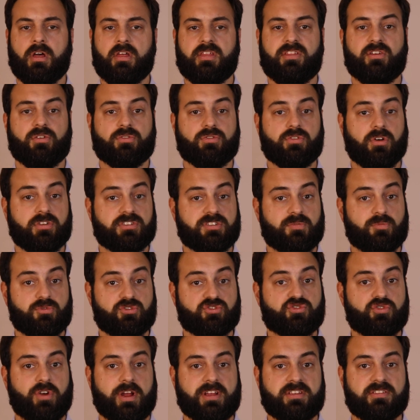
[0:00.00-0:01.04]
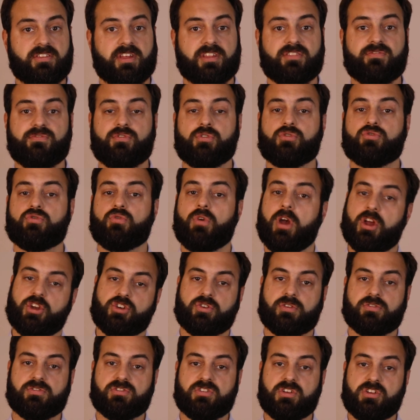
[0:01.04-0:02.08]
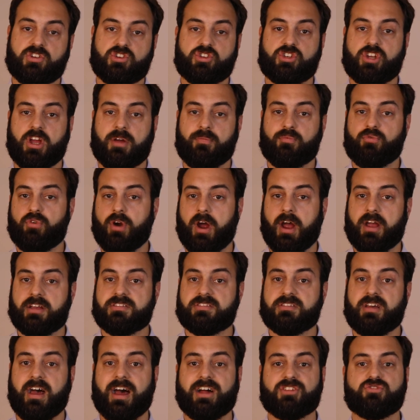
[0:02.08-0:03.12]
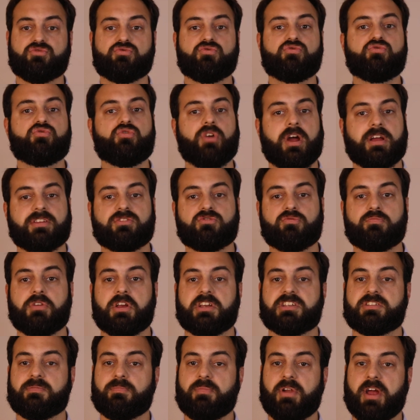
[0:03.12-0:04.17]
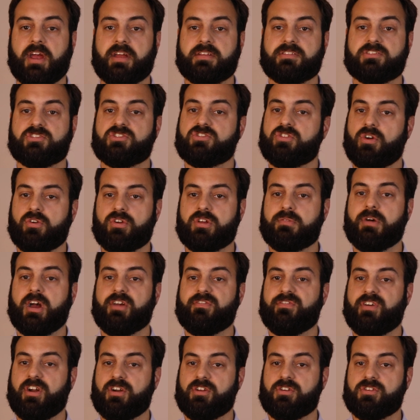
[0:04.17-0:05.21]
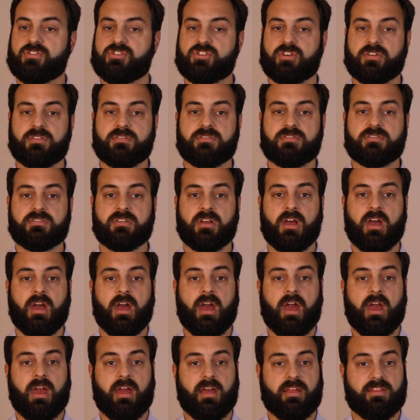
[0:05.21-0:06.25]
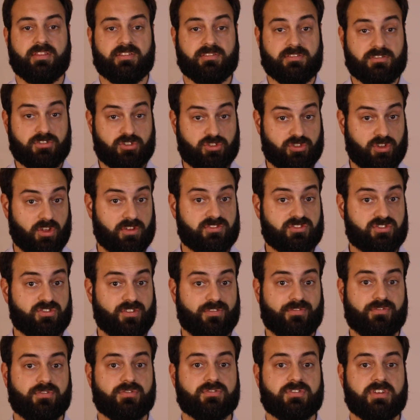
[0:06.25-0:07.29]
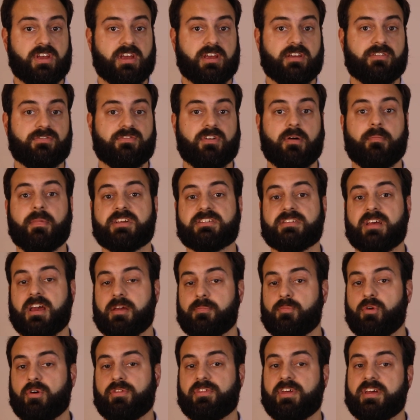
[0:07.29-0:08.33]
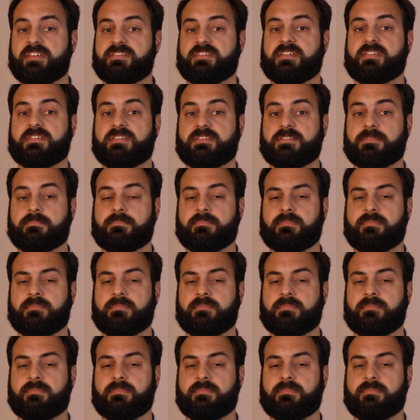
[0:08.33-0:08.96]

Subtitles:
The author demonstrates that fluctuations in share price are too great to be explained solely by variations, in thus refuting pharma's hypothesis.